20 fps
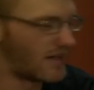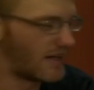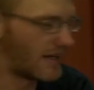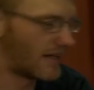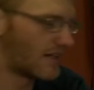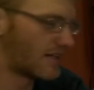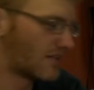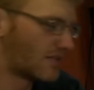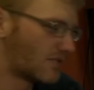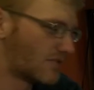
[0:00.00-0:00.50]

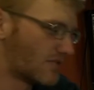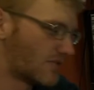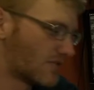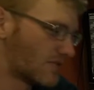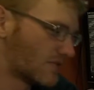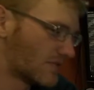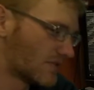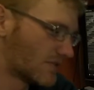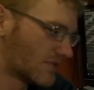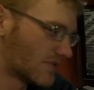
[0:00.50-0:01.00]
negative
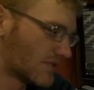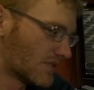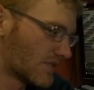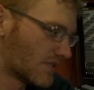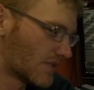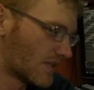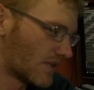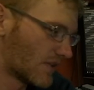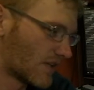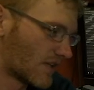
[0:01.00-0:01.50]

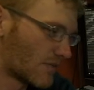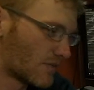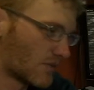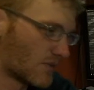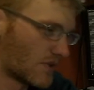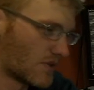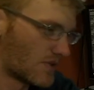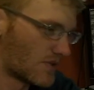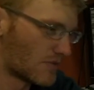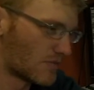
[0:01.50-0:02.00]
or a
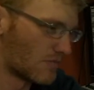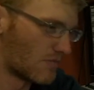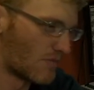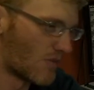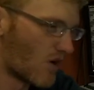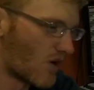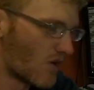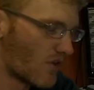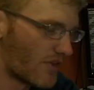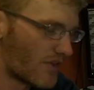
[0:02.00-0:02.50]
couple
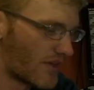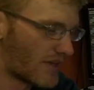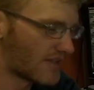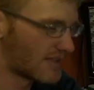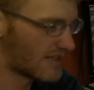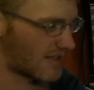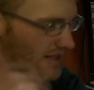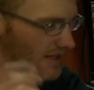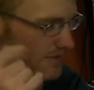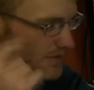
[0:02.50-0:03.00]
small things
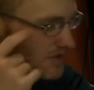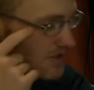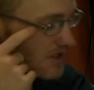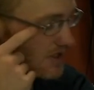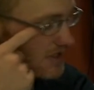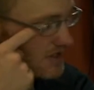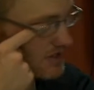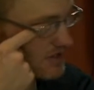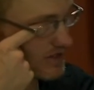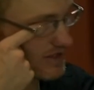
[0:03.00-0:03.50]
that I would
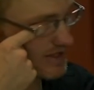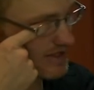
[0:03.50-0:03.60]
change, and